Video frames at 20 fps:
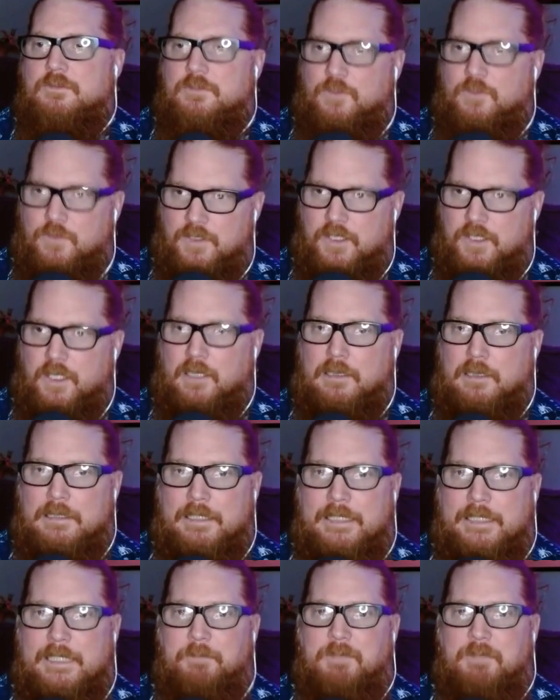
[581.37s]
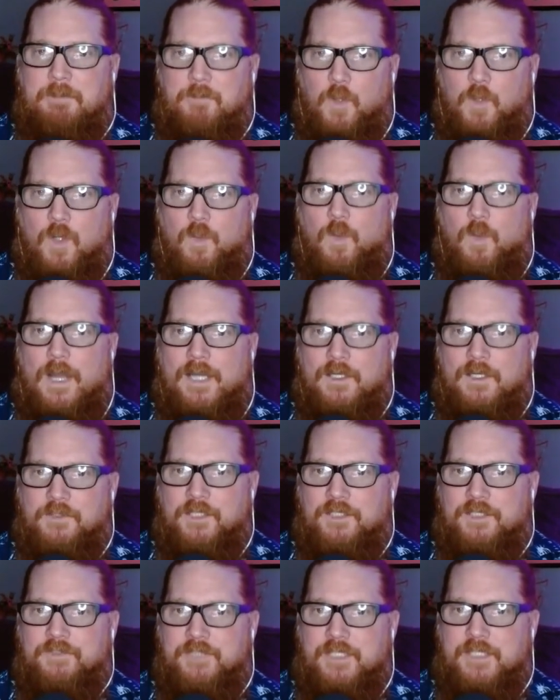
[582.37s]
You can get a little bit more wild
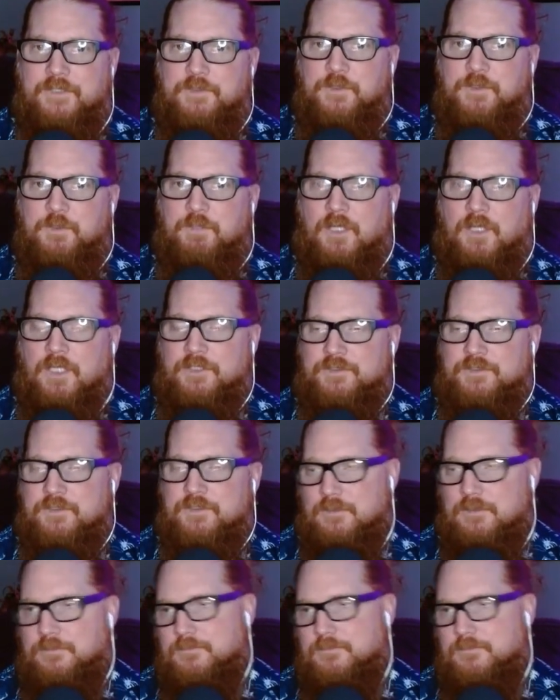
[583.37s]
on day 2 punch.